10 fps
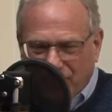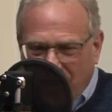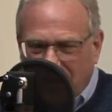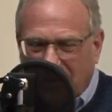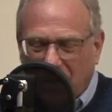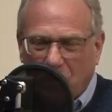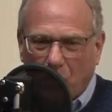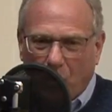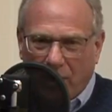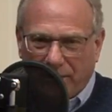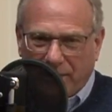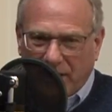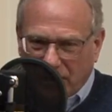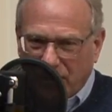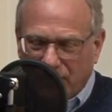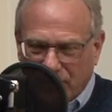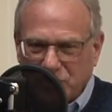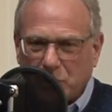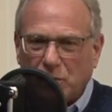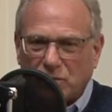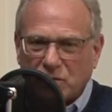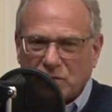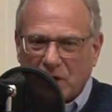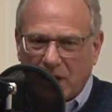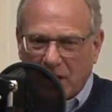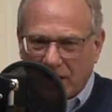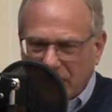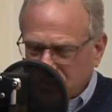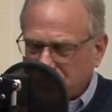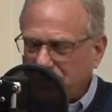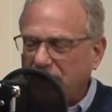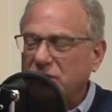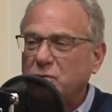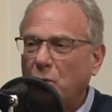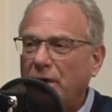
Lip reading: You're finding out what the individual's history is